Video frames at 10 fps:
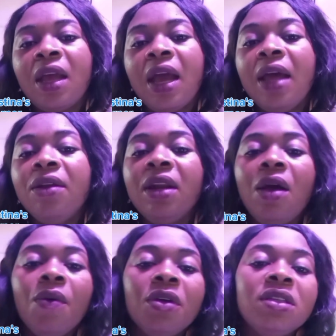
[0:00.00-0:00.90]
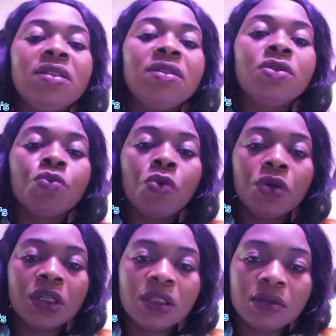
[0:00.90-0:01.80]
Another one is
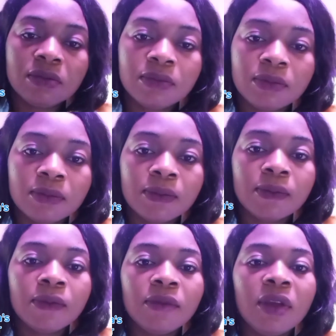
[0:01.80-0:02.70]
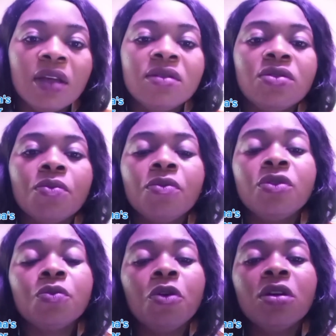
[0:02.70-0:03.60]
smoking. Yes,
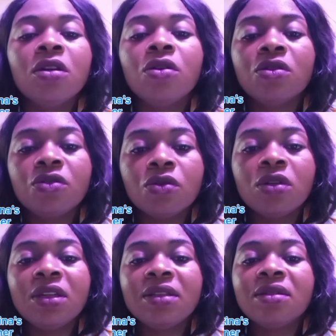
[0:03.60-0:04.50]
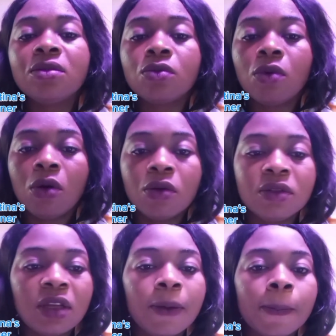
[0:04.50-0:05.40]
smoking also leads to
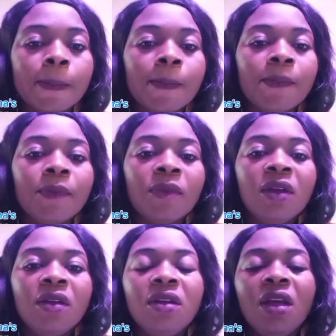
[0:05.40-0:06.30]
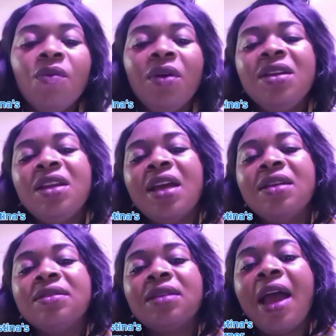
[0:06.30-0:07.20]
ulcer. Then when there
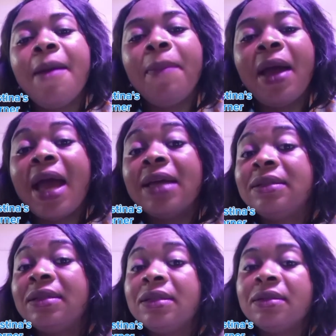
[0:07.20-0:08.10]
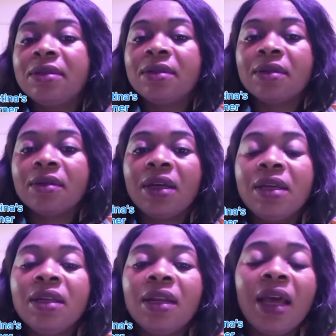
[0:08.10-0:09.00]
is hyperacidity
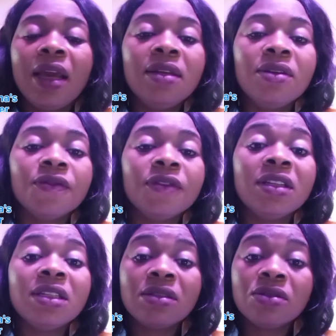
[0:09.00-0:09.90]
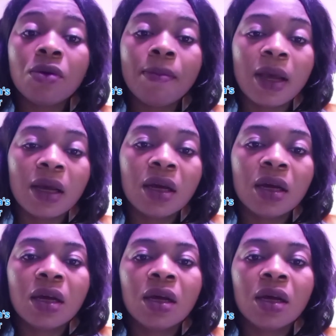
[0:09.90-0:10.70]
in the lining of in the stomach,